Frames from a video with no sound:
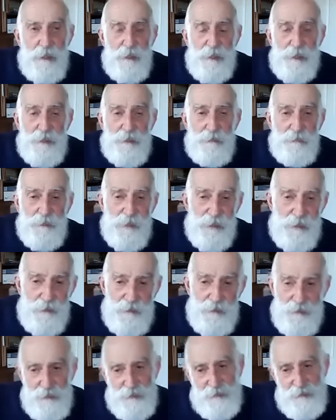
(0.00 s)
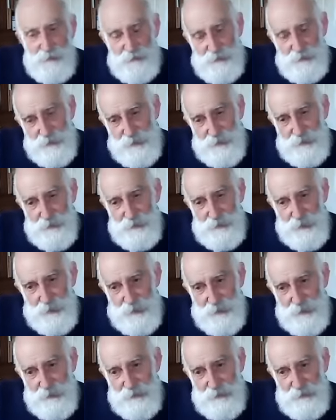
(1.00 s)
there's a very
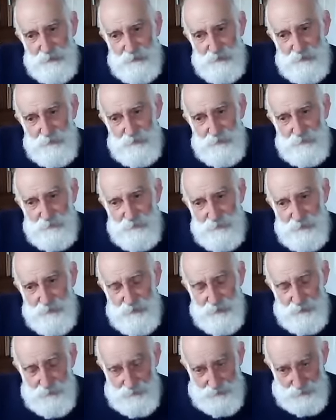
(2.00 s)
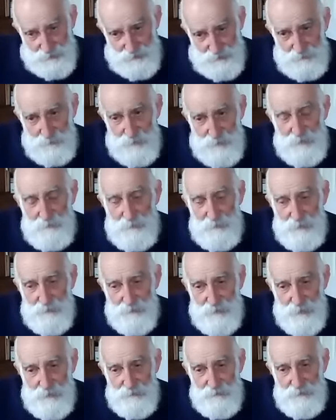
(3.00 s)
interesting, another one of my
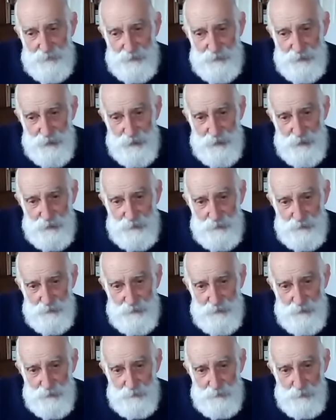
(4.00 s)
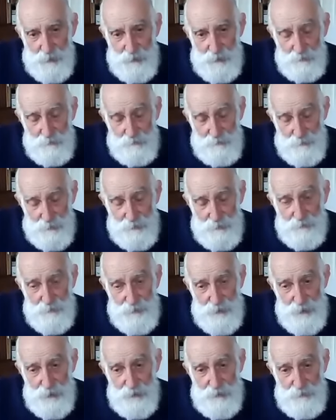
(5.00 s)
favorite sayings in the Bible, one of the
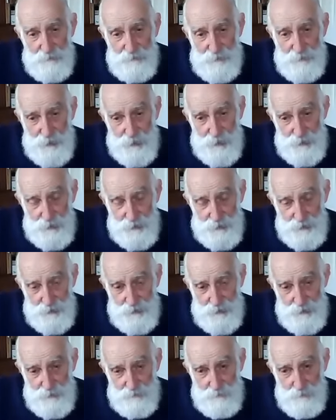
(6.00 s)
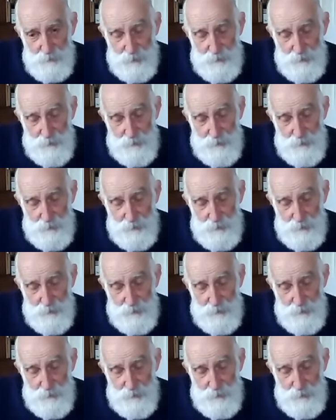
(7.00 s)
sayings of Jesus.